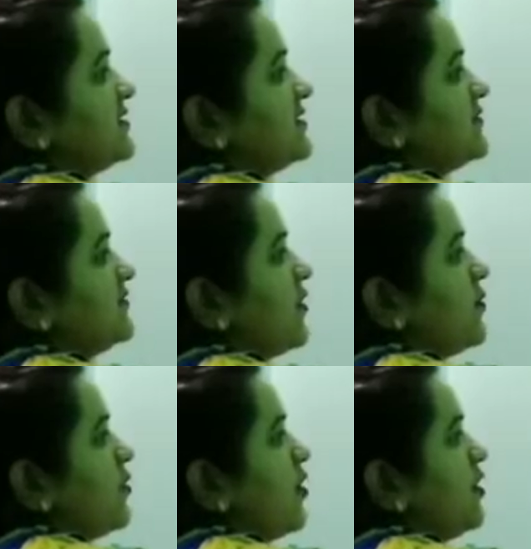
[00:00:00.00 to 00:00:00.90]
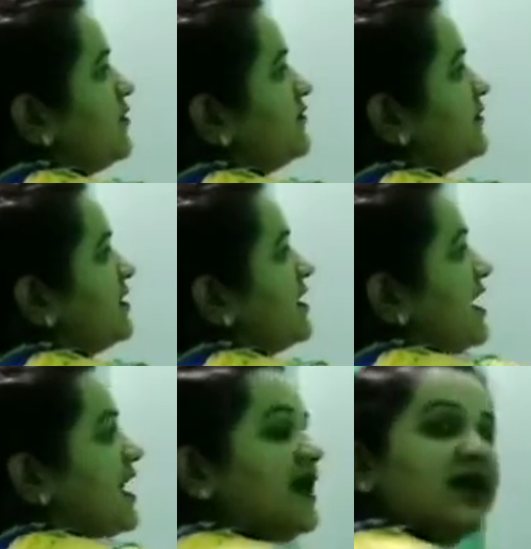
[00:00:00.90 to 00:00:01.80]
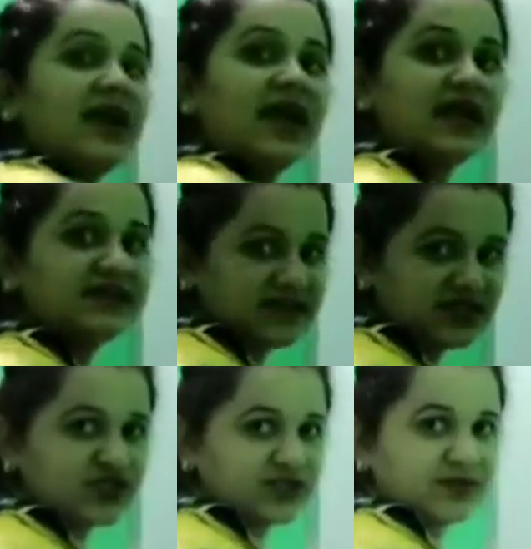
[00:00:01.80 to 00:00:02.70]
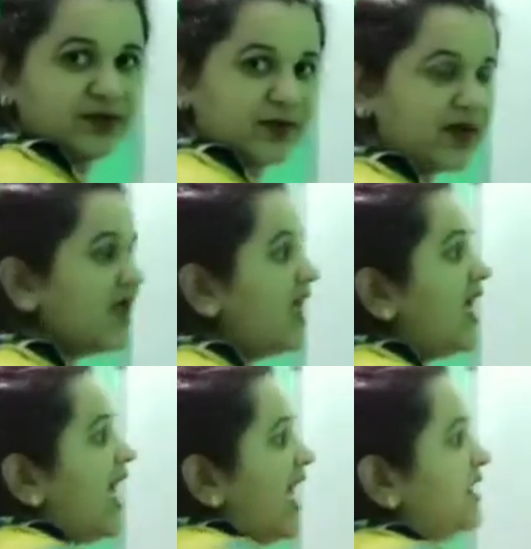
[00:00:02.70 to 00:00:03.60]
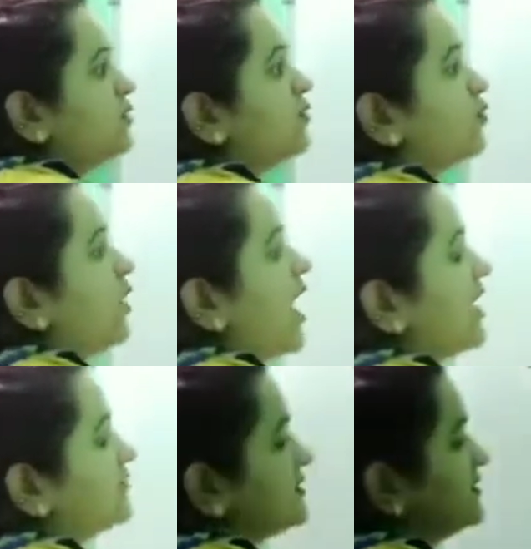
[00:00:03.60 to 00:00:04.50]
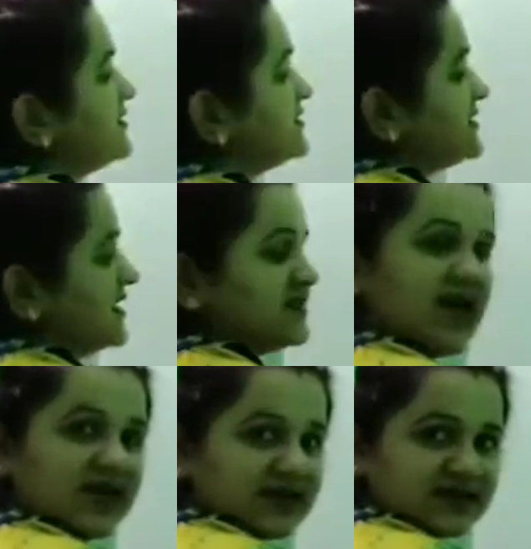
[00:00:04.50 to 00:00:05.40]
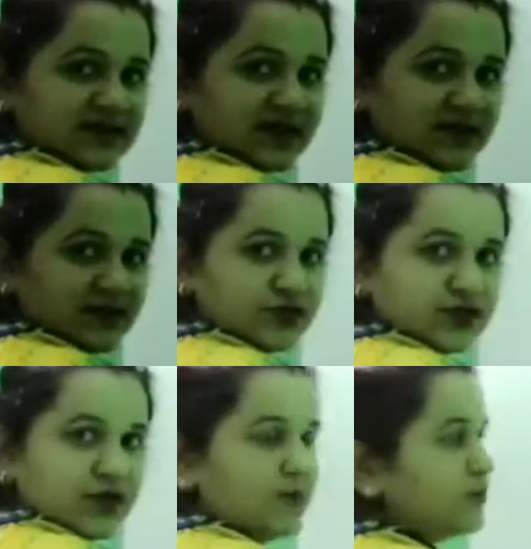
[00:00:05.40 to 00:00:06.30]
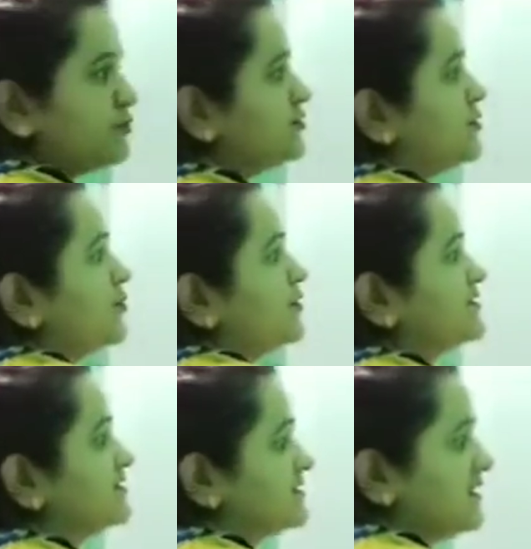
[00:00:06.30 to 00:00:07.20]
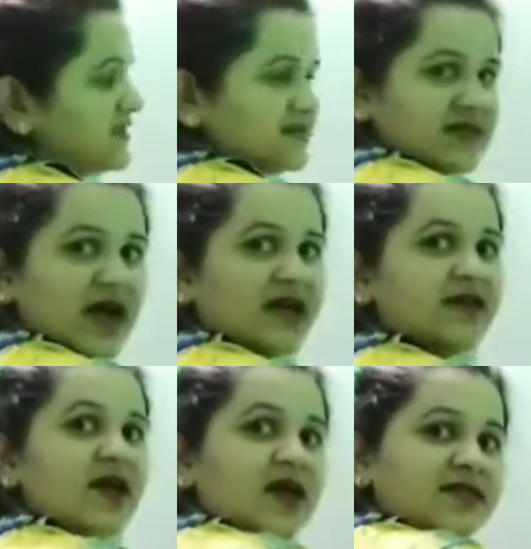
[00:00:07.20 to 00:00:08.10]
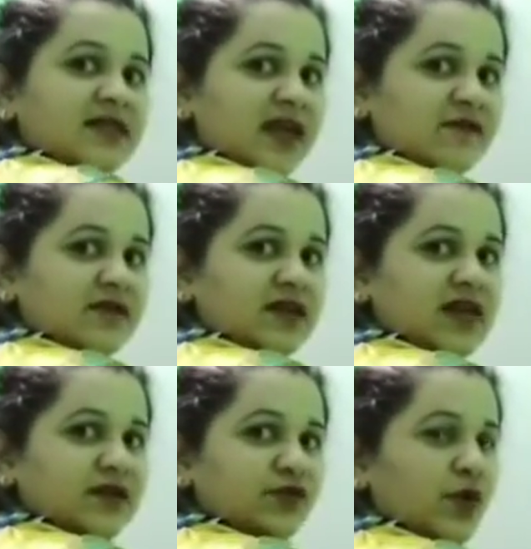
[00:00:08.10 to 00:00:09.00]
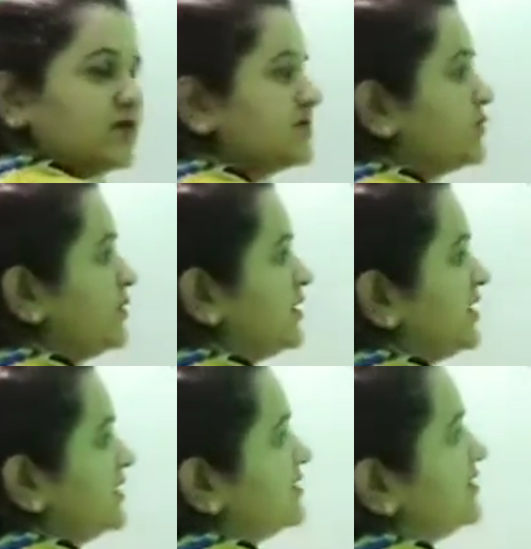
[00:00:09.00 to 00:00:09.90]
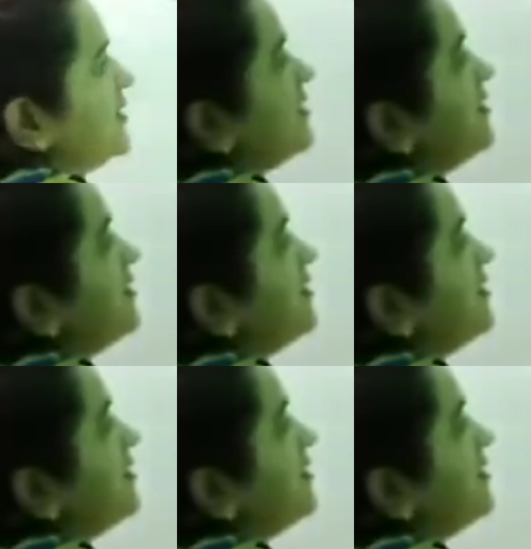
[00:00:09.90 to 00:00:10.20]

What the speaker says: in the form of addition. Okay. And after this data is given to the computer, processing is done, then we get what? We get the